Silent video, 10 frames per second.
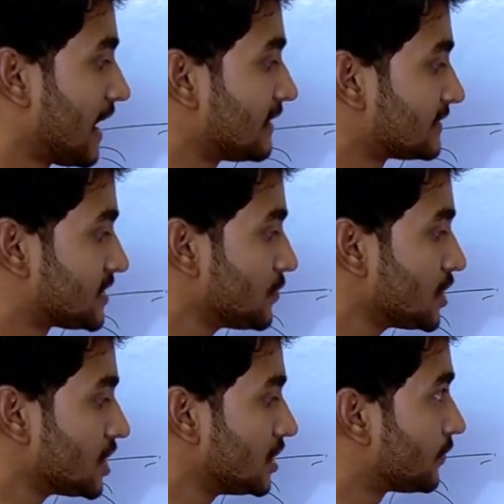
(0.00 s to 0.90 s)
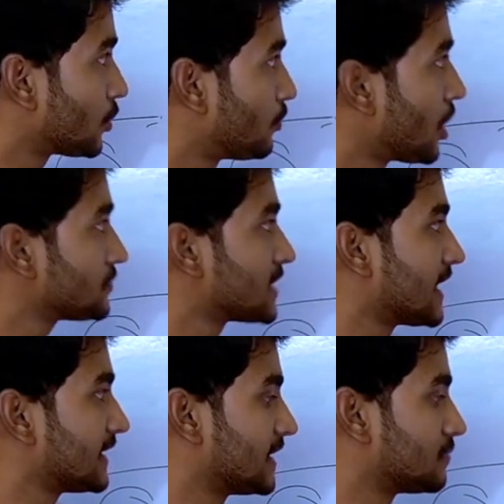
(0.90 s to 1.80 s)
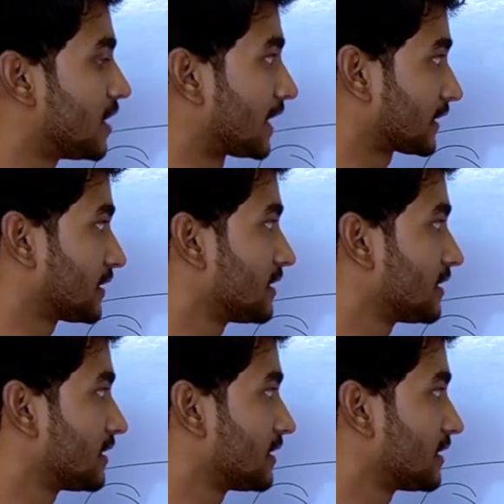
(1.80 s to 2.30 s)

and similarly for Bob's ID and mark.